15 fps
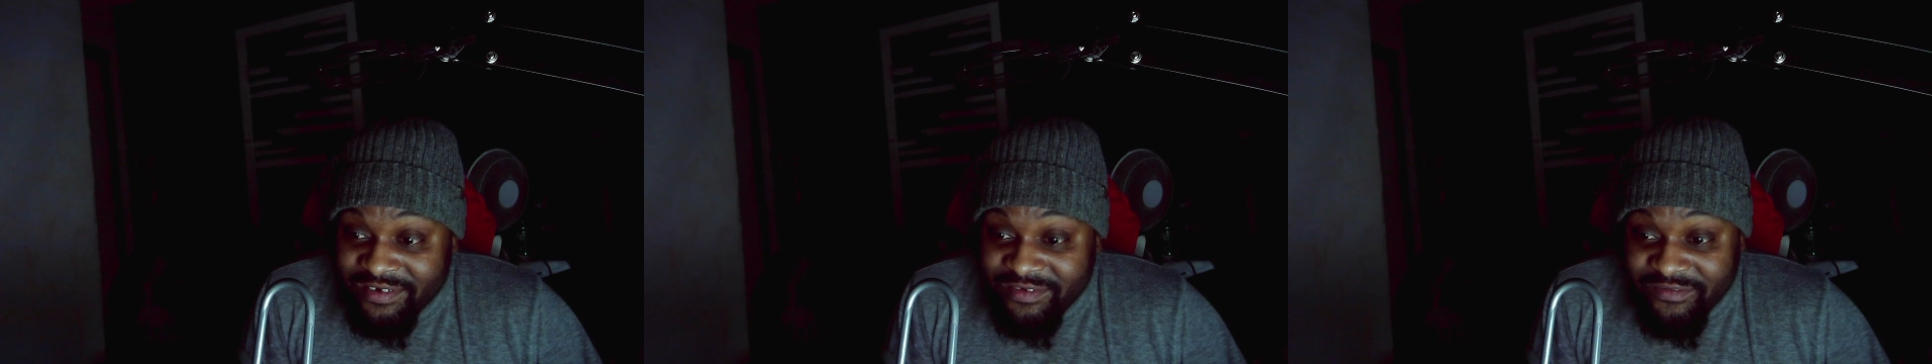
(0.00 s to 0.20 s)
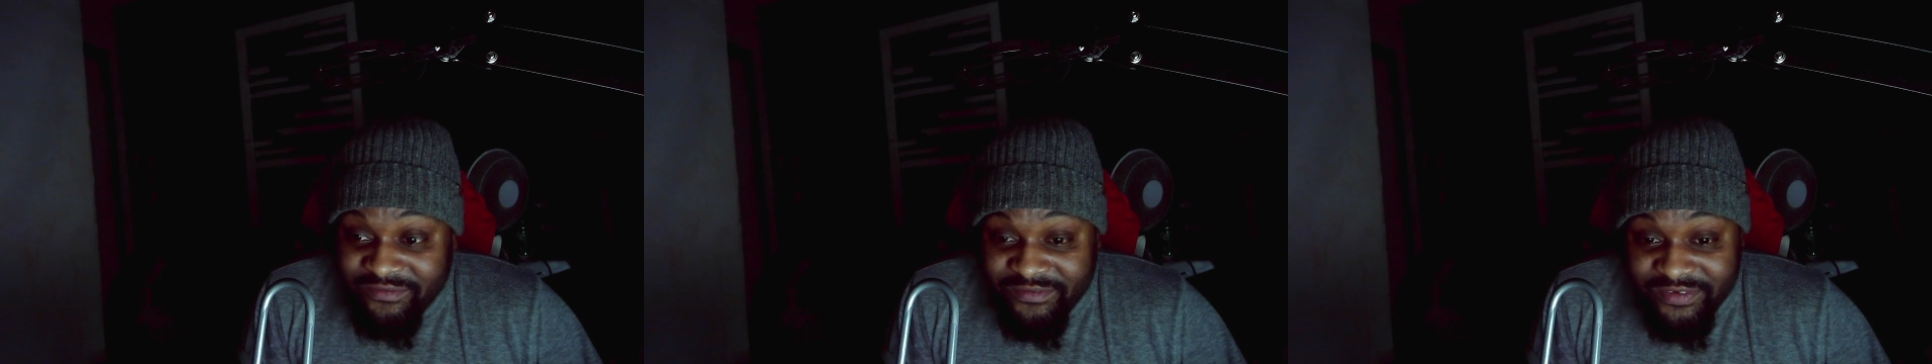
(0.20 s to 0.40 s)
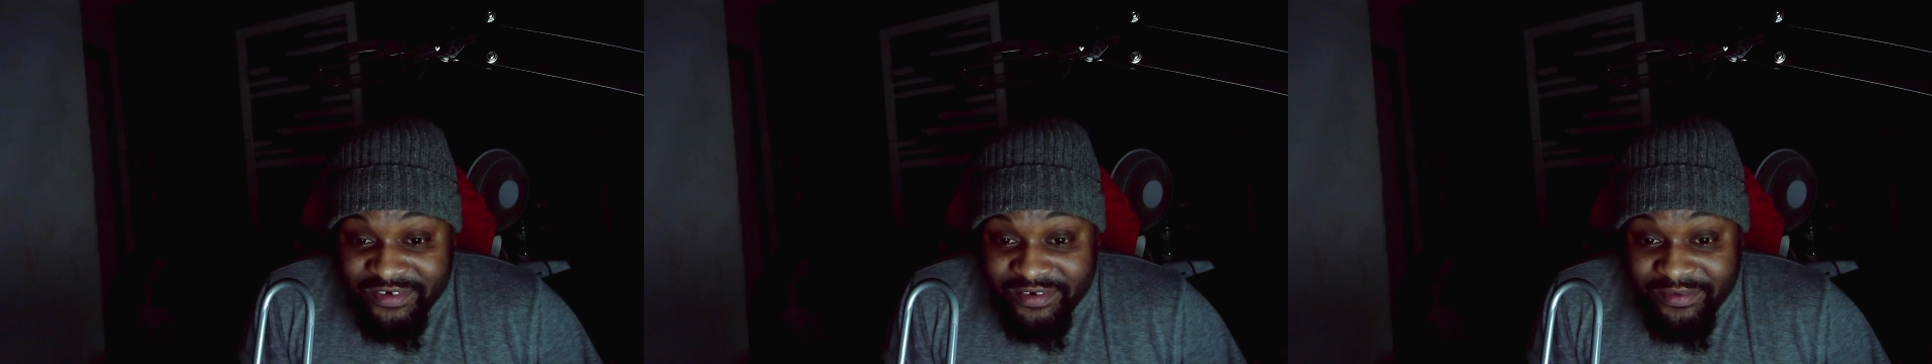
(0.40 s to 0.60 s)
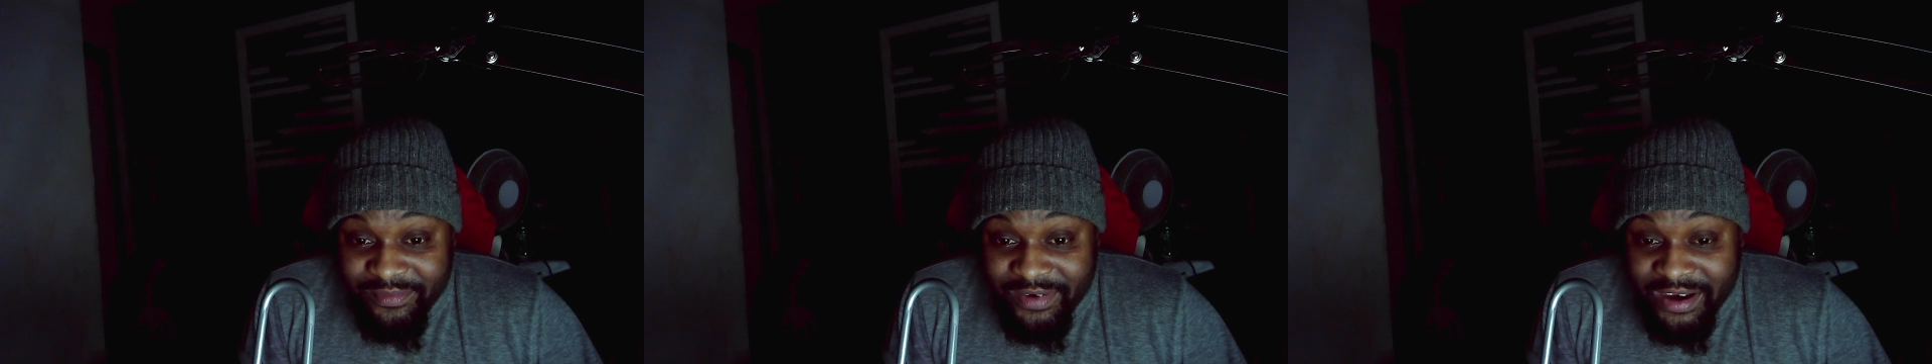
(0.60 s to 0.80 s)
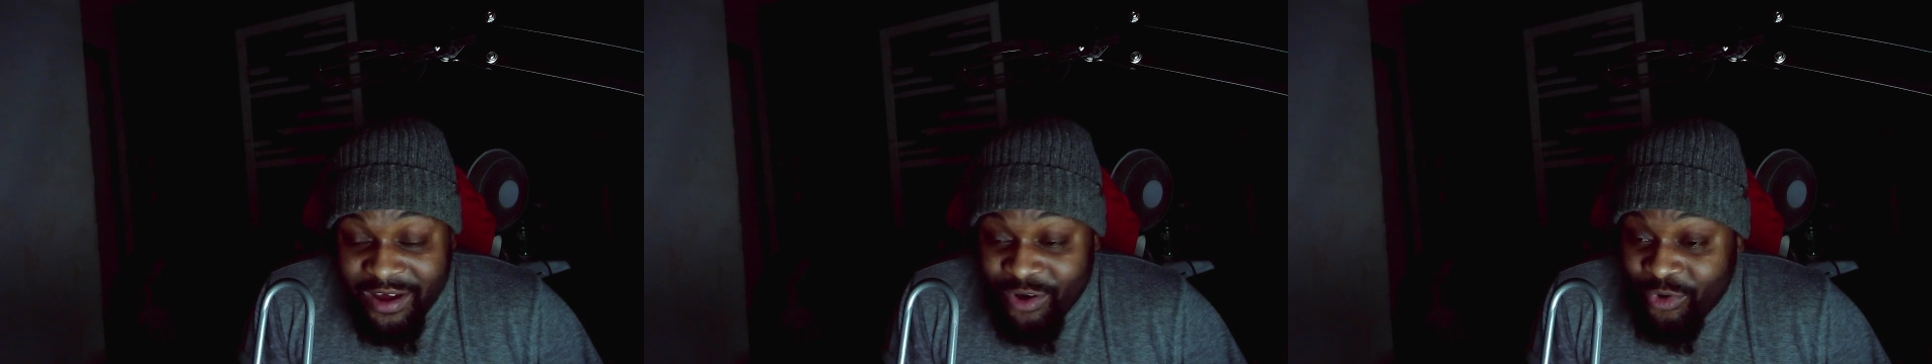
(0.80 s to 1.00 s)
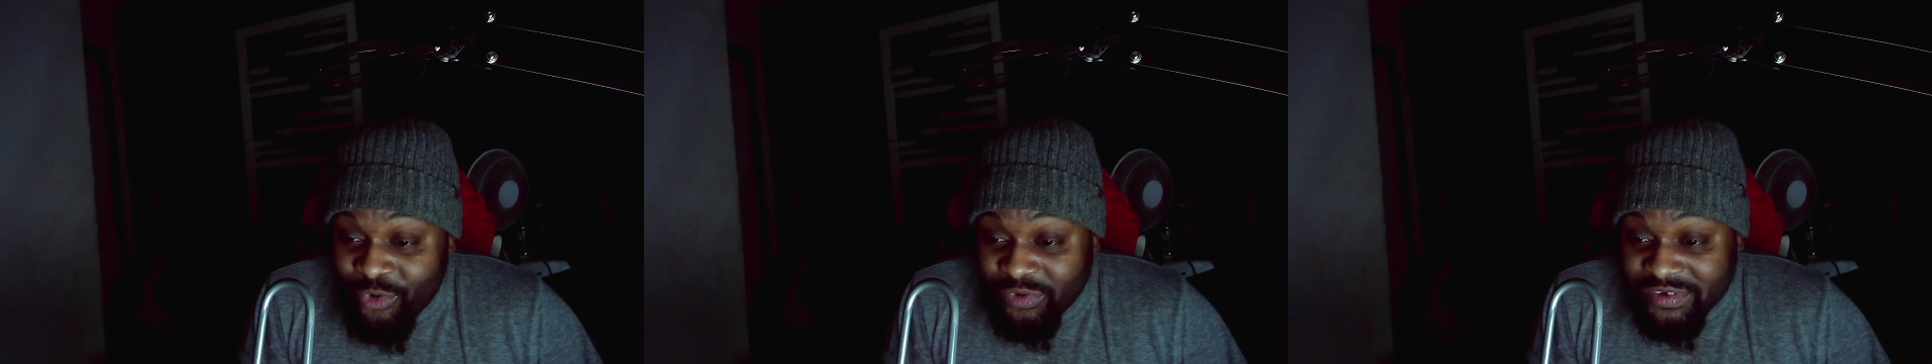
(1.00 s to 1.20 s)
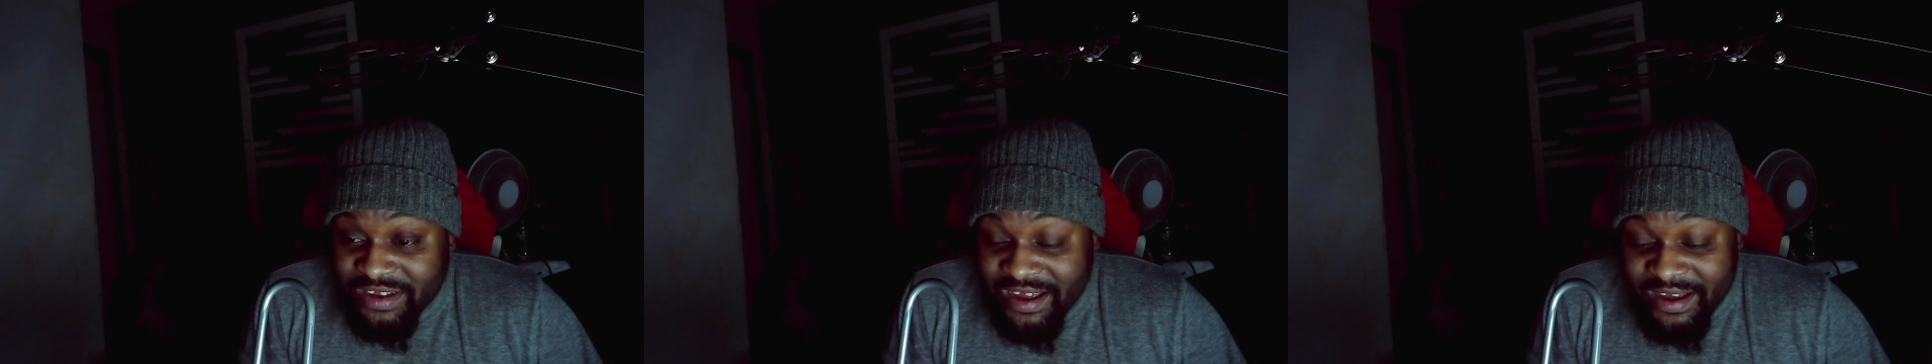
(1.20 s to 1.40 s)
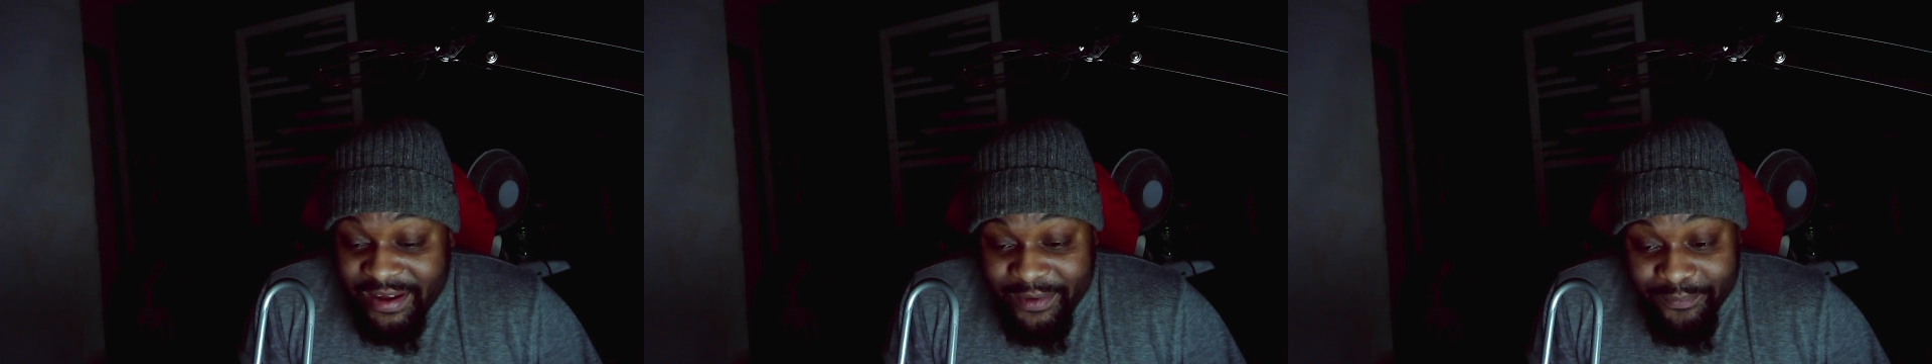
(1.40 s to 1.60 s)
for a long
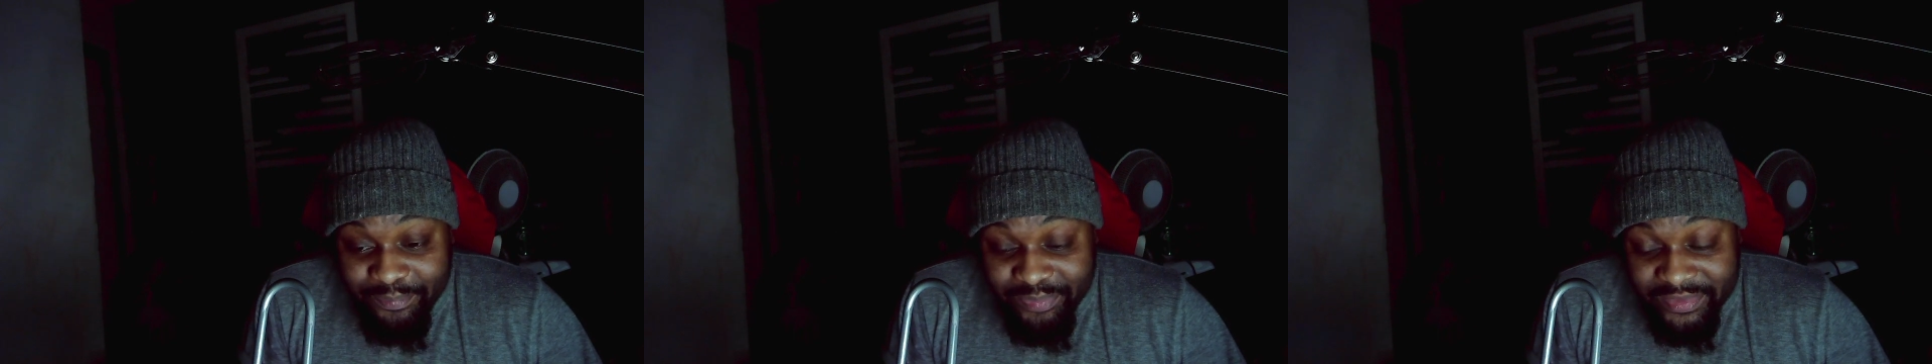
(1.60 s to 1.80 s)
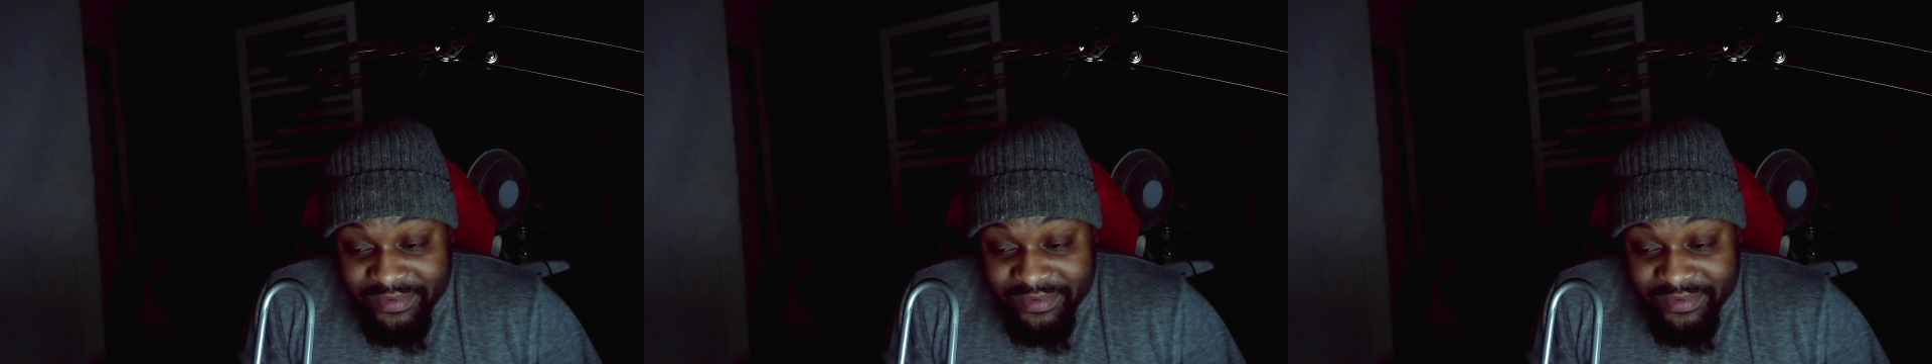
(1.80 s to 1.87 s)
time.